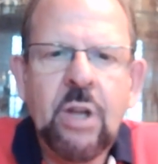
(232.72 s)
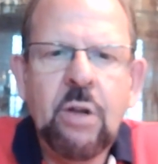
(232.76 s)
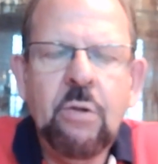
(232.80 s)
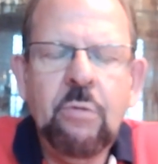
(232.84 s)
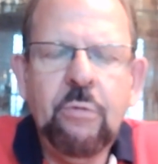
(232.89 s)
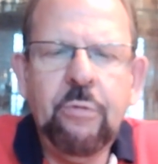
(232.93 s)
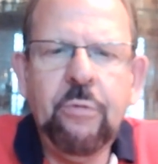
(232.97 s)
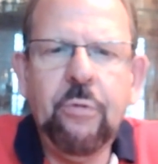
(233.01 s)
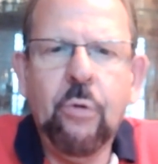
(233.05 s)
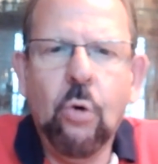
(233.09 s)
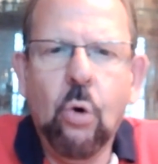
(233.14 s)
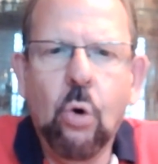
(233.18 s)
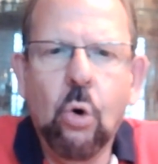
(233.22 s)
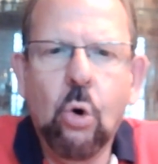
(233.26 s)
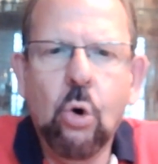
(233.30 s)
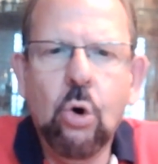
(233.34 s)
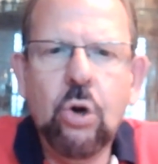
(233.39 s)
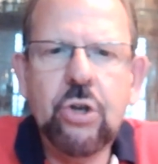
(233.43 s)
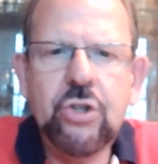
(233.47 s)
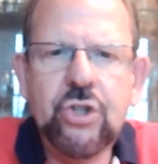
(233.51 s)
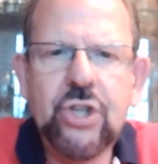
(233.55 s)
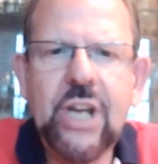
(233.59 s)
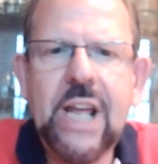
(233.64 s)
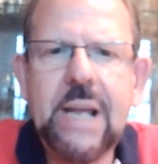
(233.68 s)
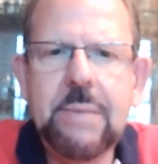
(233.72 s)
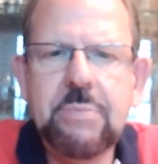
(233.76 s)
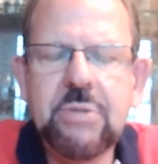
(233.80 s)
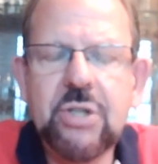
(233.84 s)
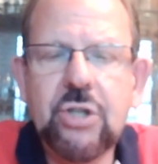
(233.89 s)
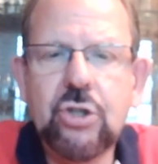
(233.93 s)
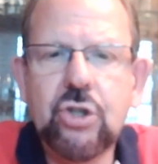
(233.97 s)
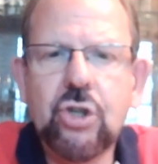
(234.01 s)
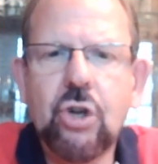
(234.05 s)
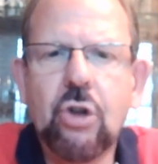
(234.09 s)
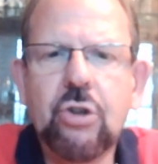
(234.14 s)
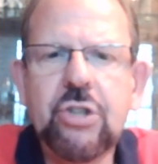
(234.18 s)
for James
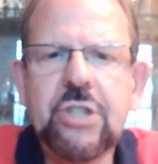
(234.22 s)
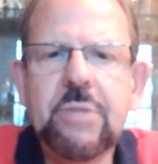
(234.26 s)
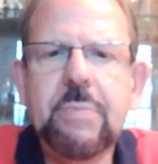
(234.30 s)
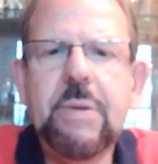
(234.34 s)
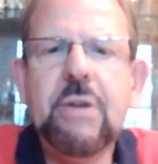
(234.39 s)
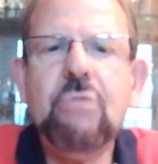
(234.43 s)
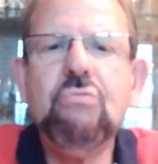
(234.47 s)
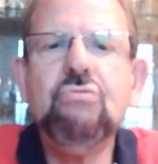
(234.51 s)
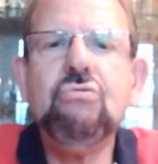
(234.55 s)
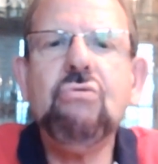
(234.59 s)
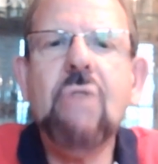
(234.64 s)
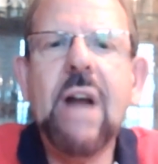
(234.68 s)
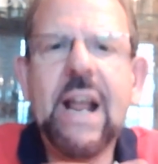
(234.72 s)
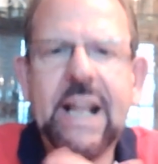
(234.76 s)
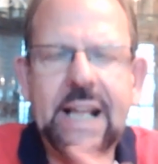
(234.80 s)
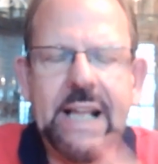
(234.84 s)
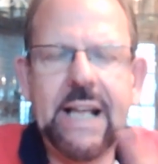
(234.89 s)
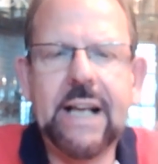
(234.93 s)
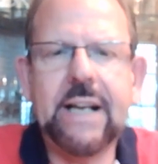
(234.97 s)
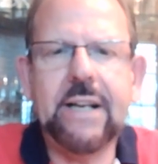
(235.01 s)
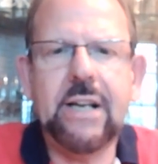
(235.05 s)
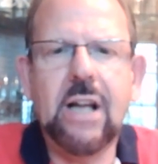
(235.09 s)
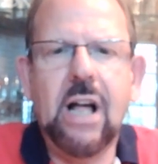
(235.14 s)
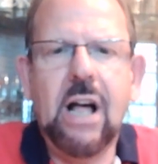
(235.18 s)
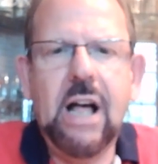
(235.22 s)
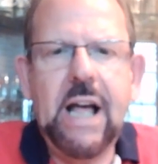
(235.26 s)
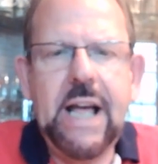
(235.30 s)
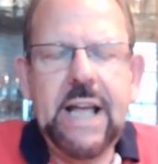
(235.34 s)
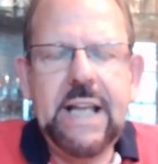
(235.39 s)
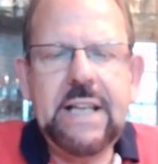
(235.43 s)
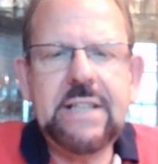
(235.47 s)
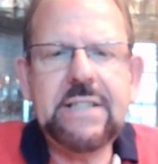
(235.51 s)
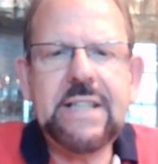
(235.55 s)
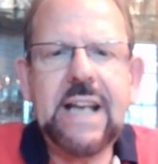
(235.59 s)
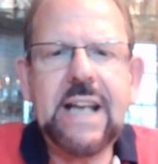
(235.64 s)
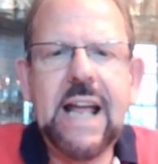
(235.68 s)
and John to be
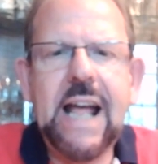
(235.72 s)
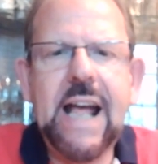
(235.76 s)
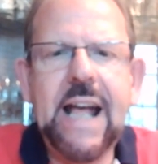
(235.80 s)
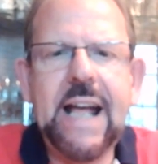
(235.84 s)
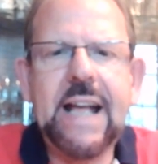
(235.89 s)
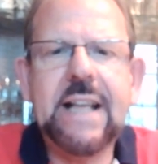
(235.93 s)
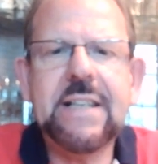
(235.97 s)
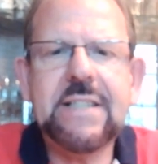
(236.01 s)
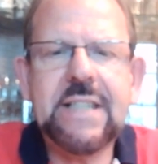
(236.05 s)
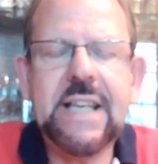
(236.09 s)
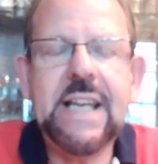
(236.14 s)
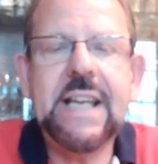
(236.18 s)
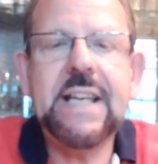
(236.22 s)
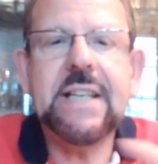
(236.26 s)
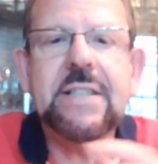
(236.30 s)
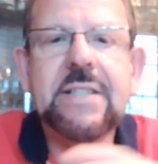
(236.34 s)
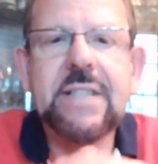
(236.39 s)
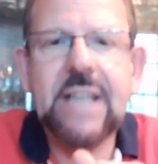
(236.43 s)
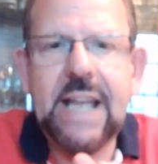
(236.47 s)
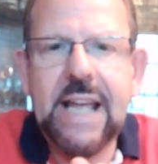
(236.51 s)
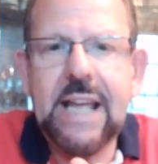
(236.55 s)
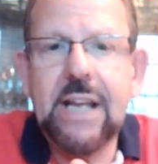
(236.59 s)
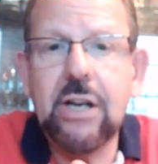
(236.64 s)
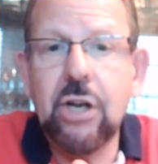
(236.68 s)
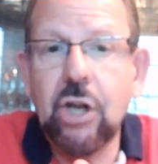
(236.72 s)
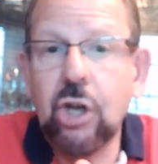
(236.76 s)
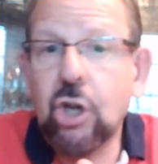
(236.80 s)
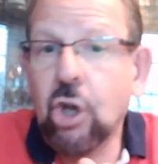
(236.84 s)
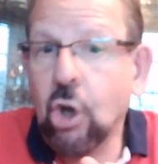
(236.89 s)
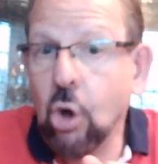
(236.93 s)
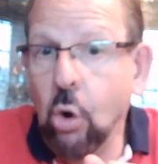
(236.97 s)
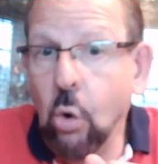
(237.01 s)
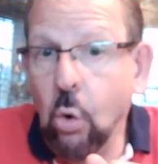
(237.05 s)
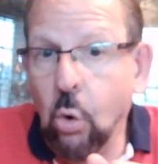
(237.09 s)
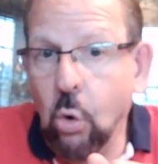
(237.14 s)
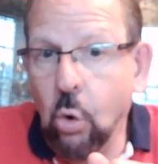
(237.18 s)
recognised as his inner
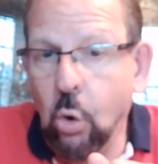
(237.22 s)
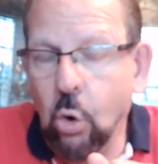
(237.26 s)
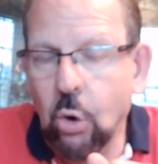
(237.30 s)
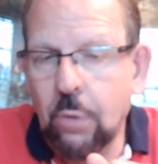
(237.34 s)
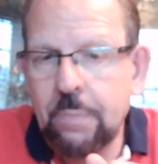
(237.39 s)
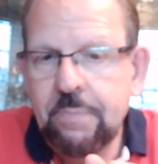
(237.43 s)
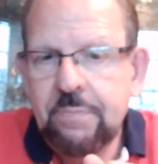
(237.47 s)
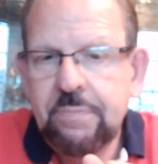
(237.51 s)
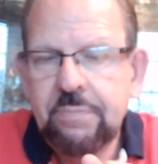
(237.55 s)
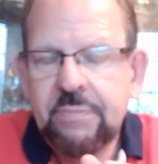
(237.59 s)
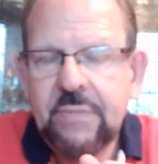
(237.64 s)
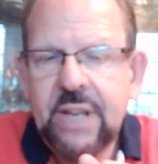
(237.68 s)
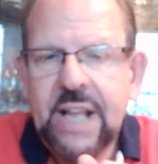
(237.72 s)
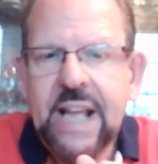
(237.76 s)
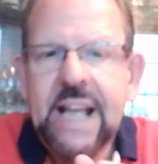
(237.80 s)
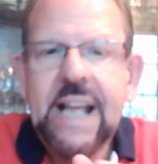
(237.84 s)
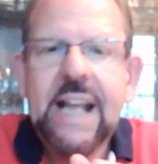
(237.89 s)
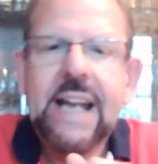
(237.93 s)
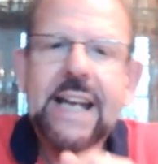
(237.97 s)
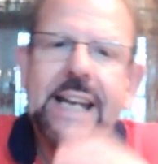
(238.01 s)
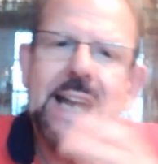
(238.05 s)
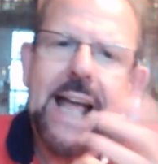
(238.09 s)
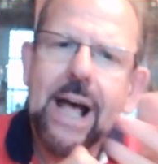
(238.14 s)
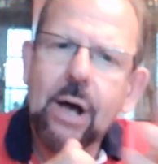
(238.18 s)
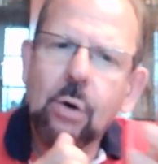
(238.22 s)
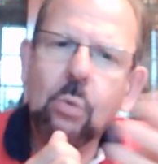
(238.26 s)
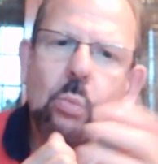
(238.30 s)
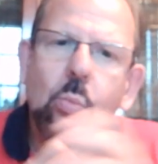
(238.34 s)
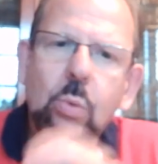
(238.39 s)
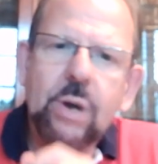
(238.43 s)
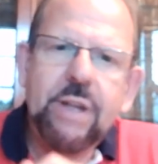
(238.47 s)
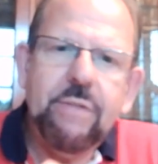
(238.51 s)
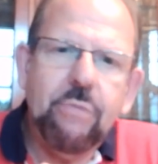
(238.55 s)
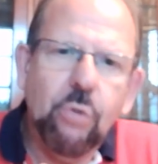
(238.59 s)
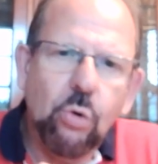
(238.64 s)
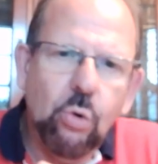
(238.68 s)
core. Now,
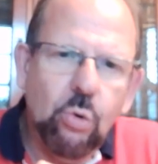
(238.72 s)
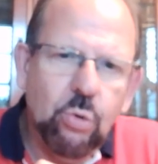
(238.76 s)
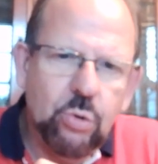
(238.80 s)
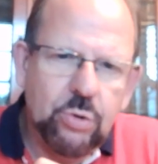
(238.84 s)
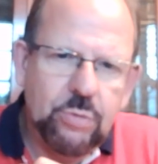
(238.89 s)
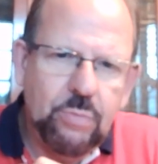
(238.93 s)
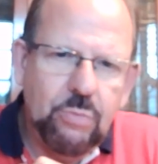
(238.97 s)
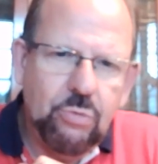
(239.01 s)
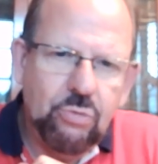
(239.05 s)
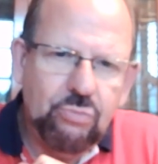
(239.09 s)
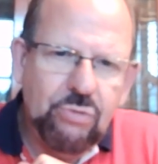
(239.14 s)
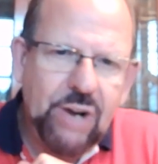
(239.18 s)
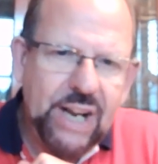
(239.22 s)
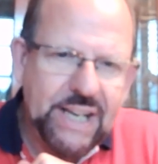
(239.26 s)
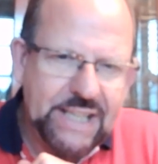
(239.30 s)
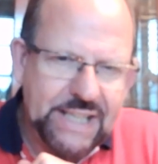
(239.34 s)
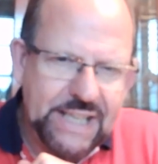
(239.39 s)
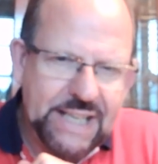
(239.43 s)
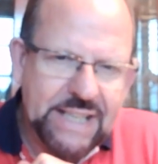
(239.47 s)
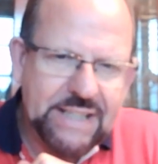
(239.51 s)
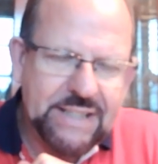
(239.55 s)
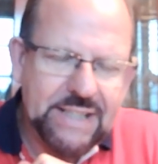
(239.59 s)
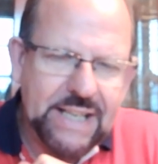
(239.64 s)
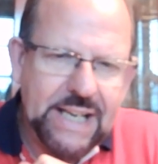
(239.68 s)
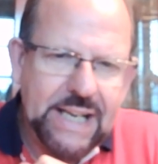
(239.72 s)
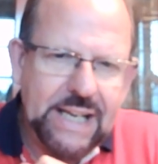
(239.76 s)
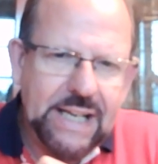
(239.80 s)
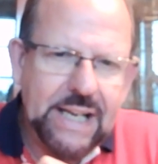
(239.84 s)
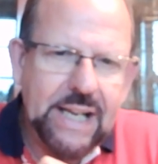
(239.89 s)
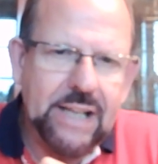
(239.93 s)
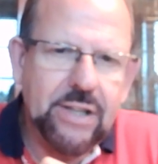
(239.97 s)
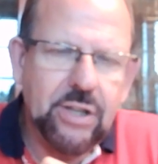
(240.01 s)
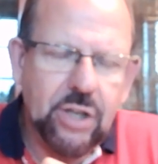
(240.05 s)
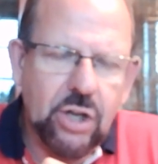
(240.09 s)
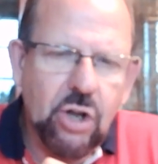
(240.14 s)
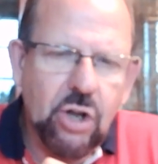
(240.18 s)
we've already seen in the